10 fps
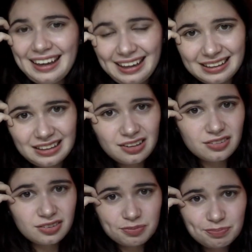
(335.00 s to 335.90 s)
and
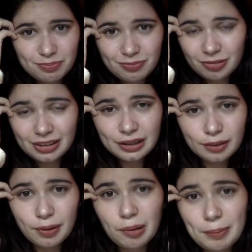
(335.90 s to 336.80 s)
it's really
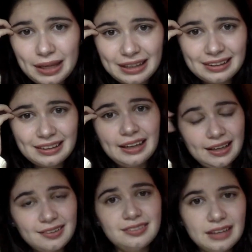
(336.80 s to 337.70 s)
about making the
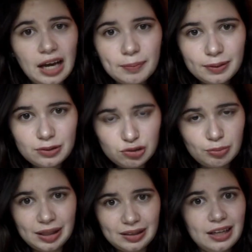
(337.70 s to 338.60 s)
next step into
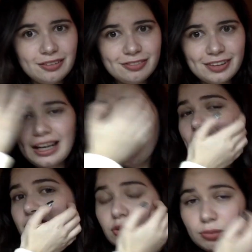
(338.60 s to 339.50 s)
my life. Like, I
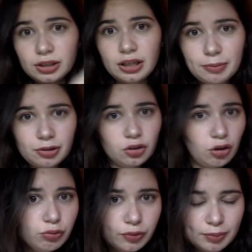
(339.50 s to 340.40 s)
don't know where I'm going to
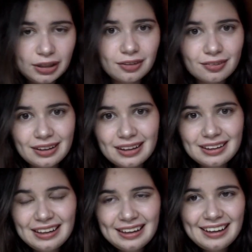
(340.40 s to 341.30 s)
go from here. Like,
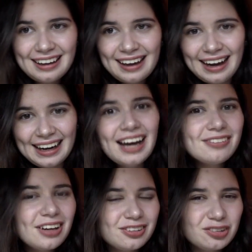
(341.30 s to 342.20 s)
I have
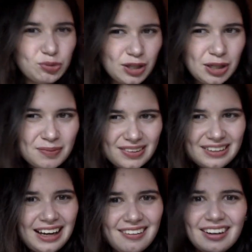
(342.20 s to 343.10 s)
other dreams, and
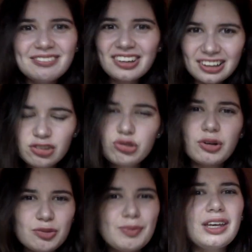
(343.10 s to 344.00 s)
now I'm working
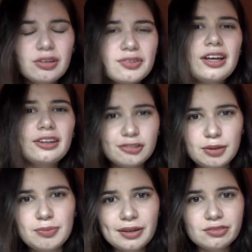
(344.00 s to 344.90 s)
towards making those other
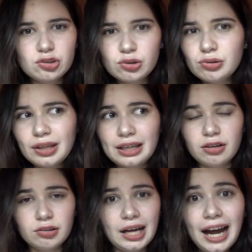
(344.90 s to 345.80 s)
dreams come true, like
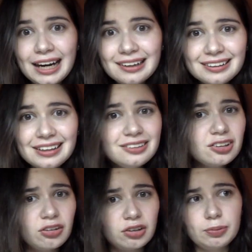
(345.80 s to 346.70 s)
go to Ireland,
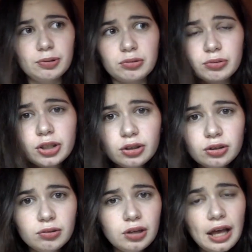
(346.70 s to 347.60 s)
go to
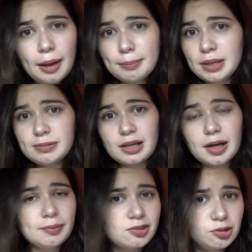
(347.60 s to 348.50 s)
Peru, maybe
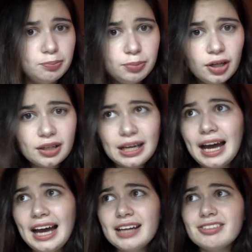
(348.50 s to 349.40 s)
publish a book.
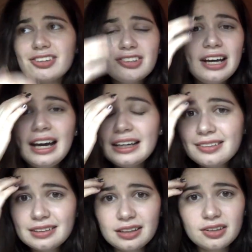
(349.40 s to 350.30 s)
I have a ton of
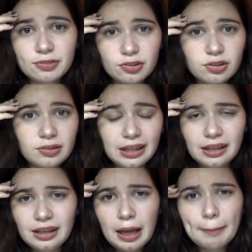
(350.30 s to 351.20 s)
things for, like,
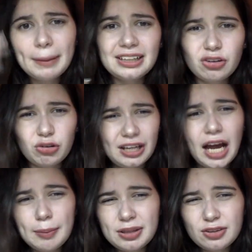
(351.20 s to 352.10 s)
my degree.
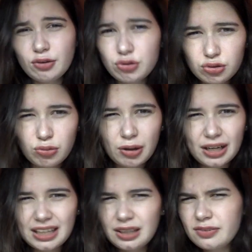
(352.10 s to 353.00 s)
I'm in social
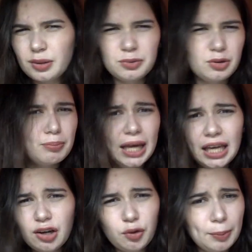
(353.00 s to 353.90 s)
work, if some of you
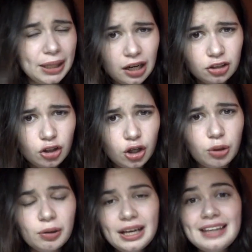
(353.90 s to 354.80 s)
may or may not
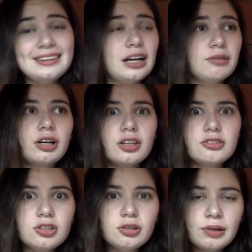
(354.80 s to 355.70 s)
know, that I want to
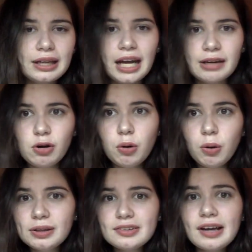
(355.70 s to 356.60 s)
do. Like, I have a
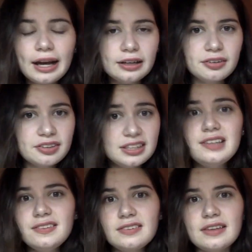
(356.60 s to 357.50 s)
whole entire
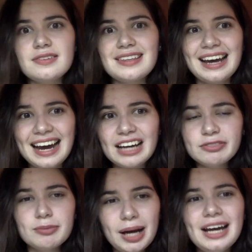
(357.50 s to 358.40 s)
thesis that I have
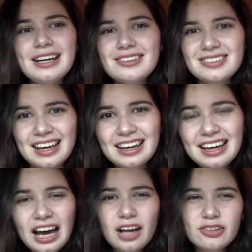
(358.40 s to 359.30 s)
in mind that
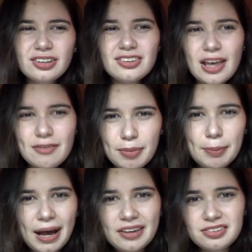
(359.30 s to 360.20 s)
I was going to save for my
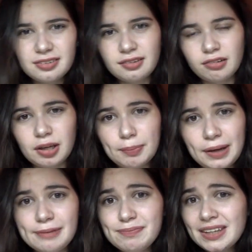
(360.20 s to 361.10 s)
master's degree,
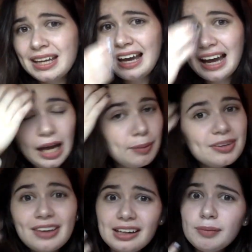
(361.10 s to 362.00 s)
but I'm
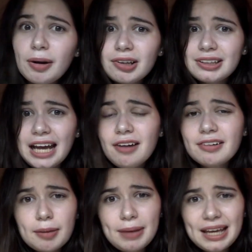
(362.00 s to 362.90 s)
excited about it now,
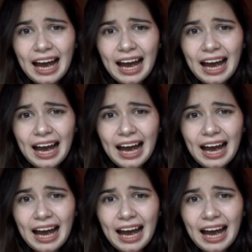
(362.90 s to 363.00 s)
and I may